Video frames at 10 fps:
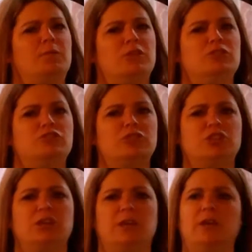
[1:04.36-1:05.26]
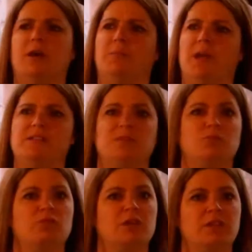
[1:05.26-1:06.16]
the nutrition. Had
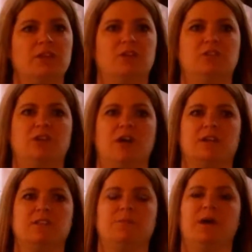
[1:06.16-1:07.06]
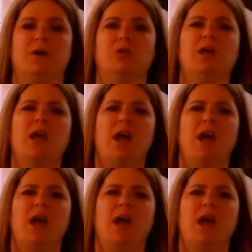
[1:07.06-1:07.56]
some really good talks about